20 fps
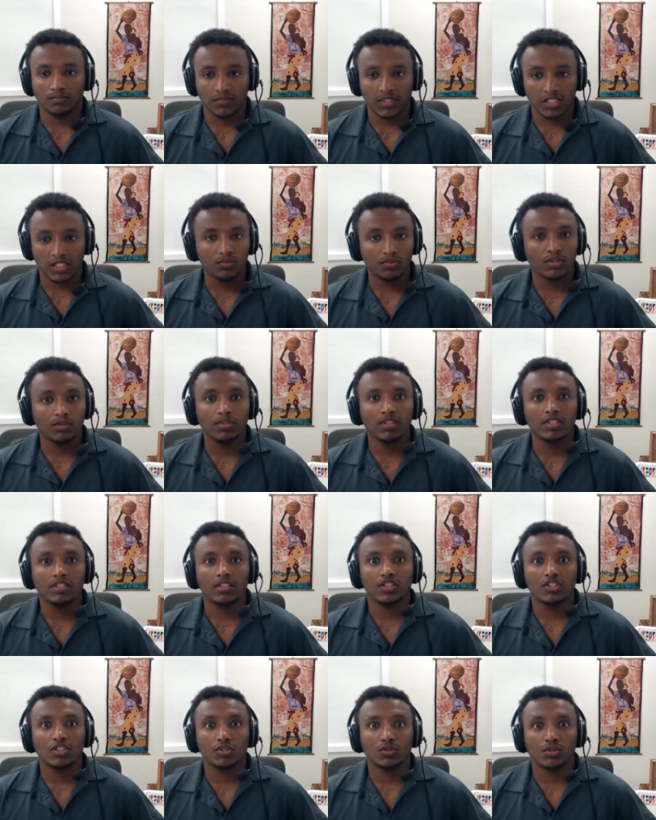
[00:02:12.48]
This will be the
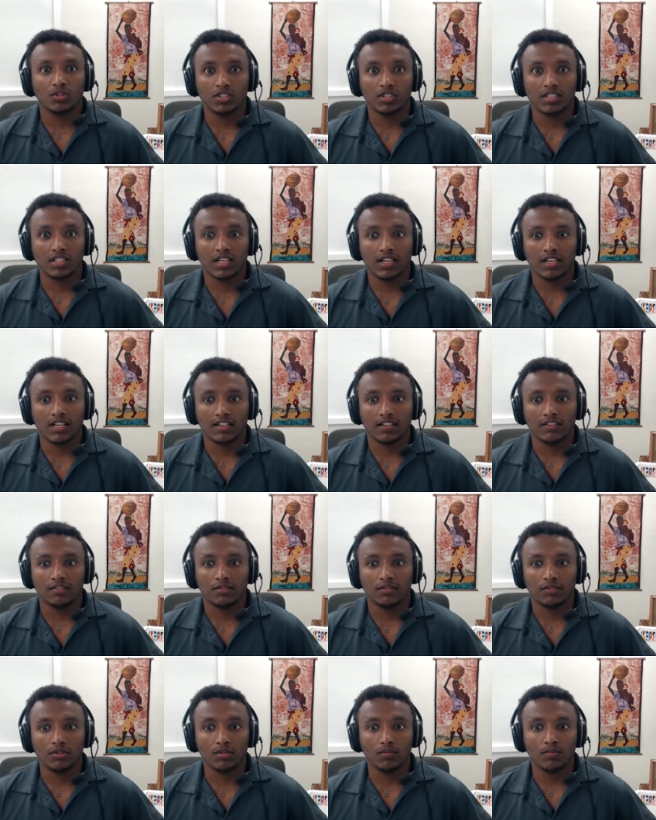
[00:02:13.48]
short
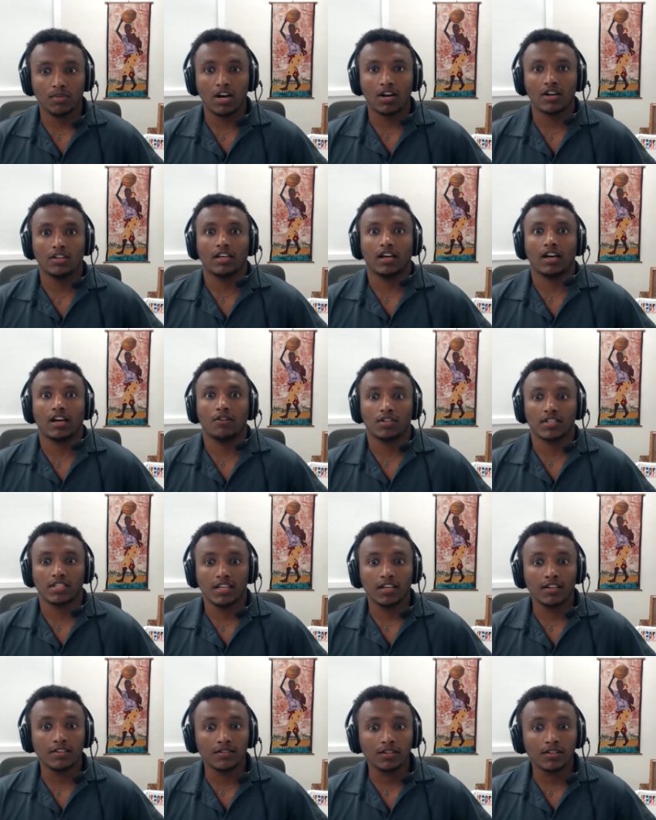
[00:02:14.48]
review about our
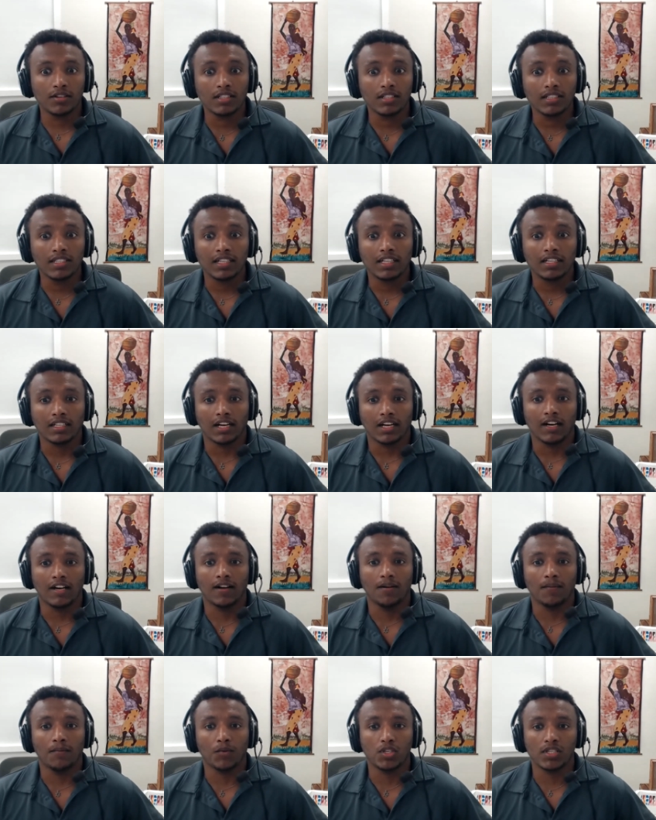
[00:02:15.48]
center.
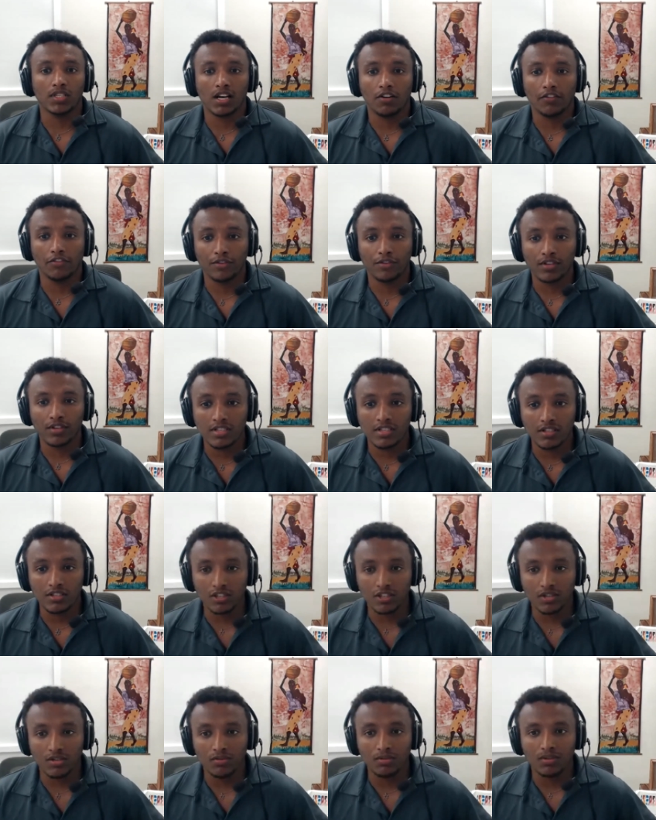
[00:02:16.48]
Without further
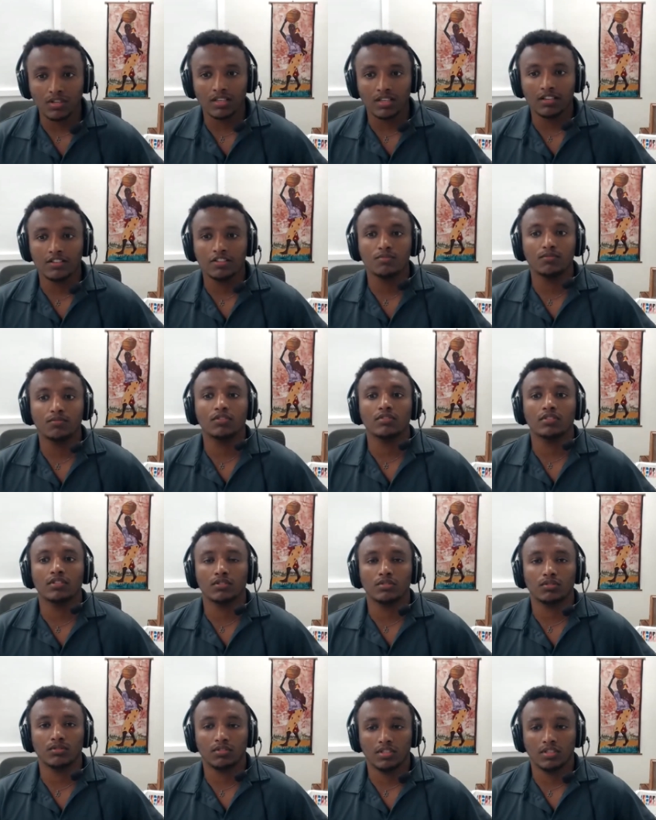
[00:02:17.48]
ado, let's move
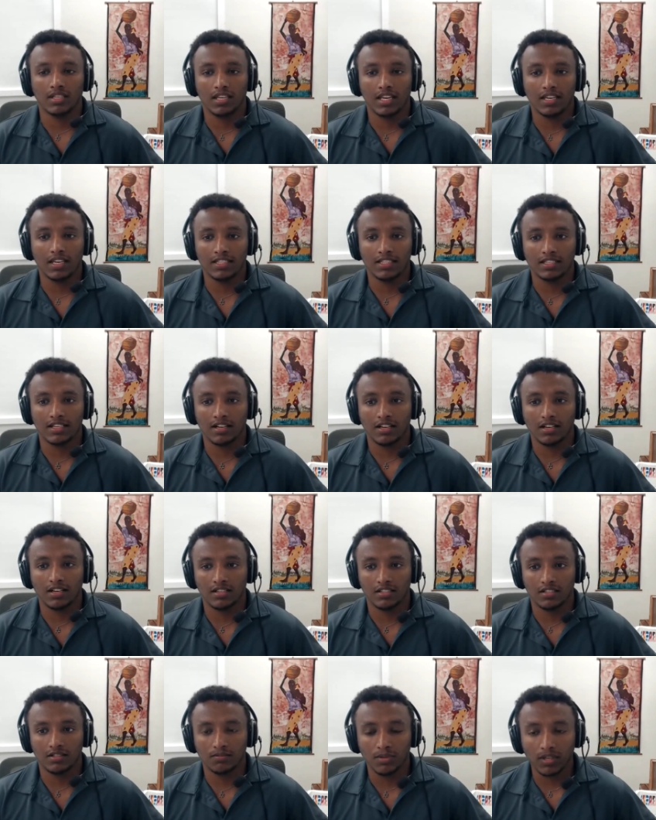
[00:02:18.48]
into today's
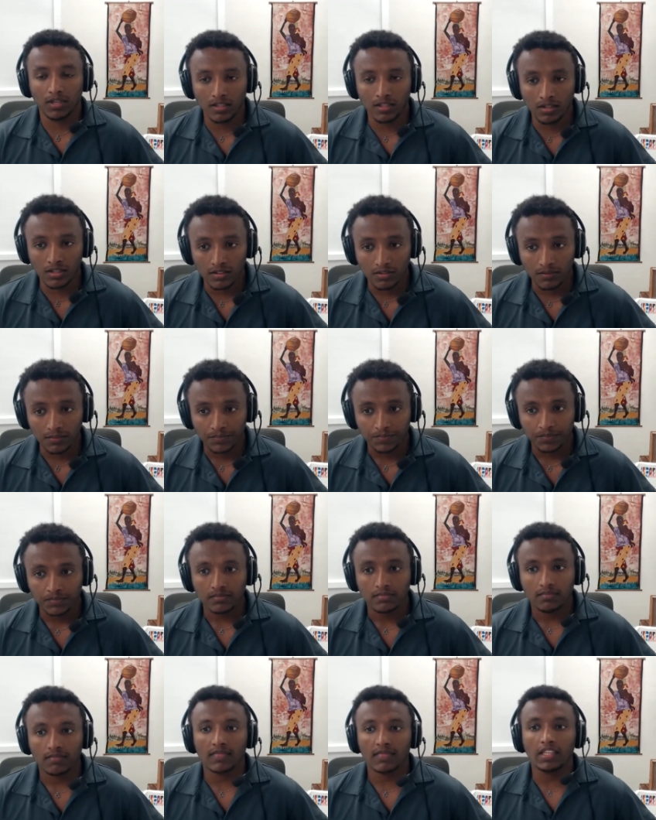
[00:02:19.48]
speaker.
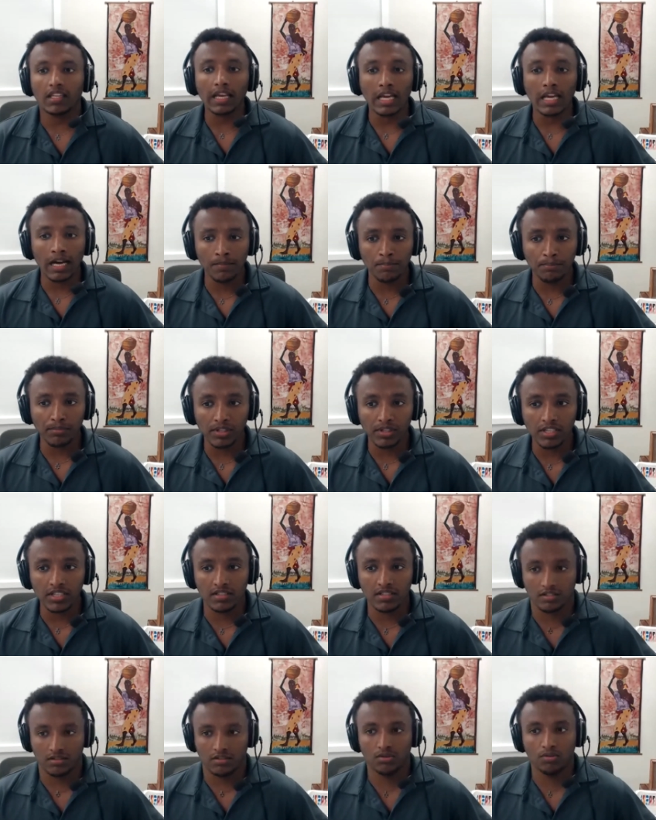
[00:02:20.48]
I'm
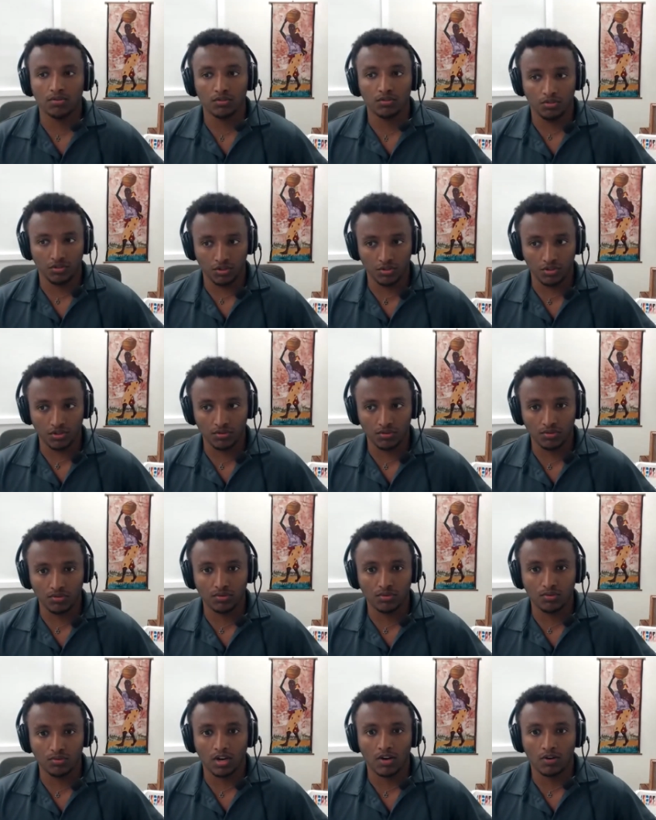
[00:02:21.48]
pleased to introduce you
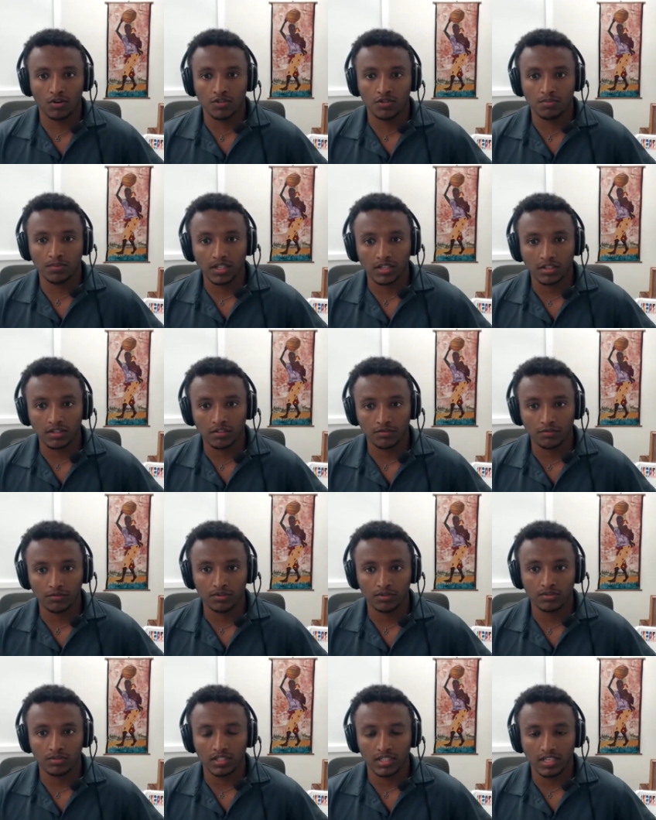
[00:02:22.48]
to our speaker
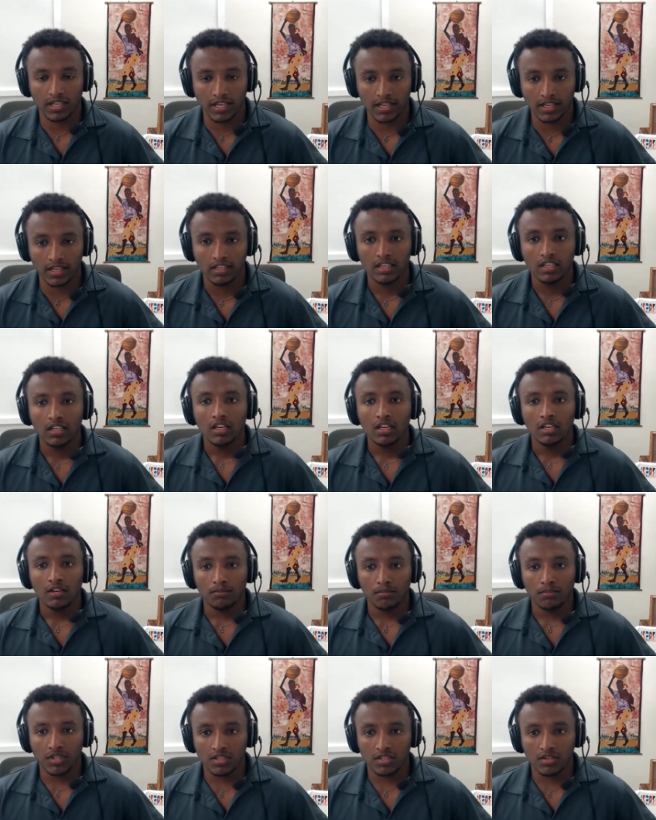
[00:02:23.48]
for today,
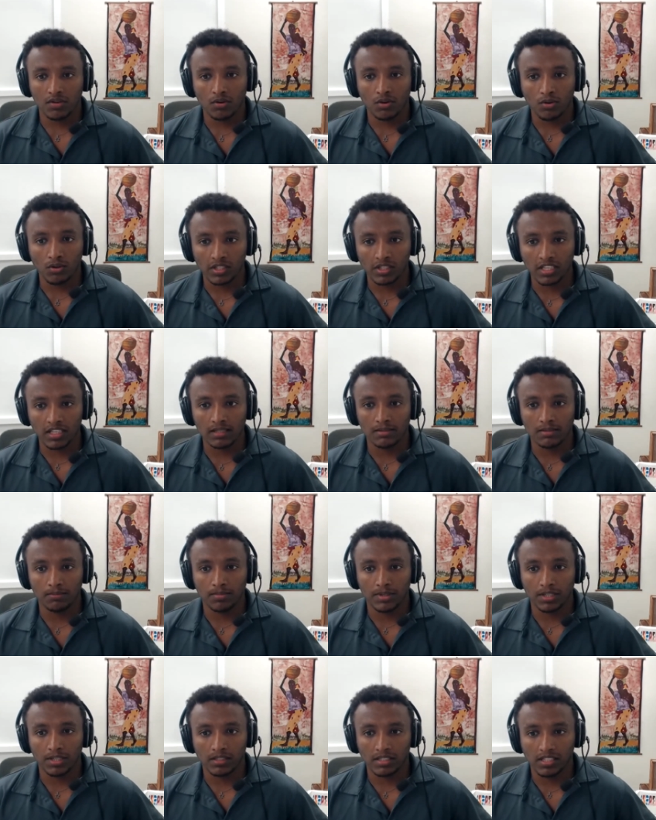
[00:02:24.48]
Ms. Orly
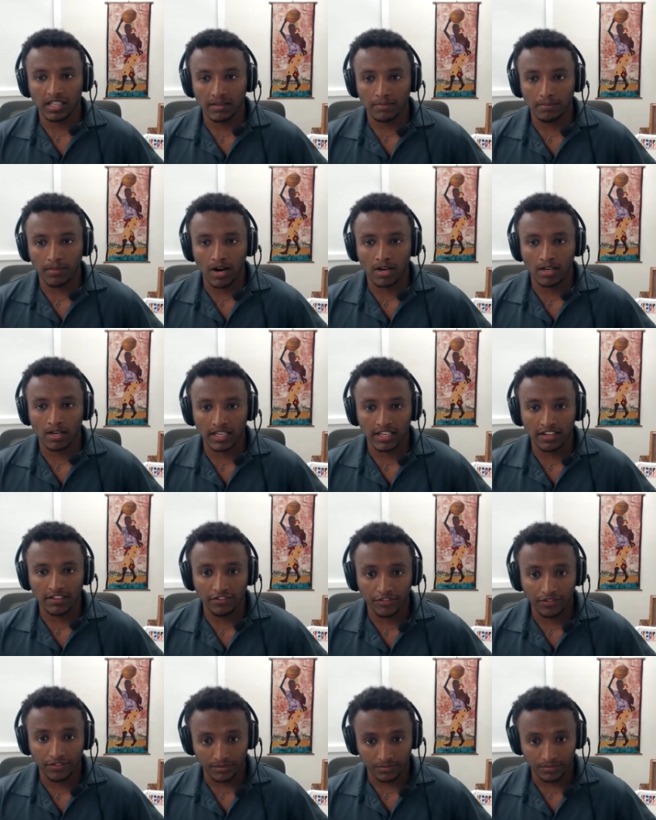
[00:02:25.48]
Barlev.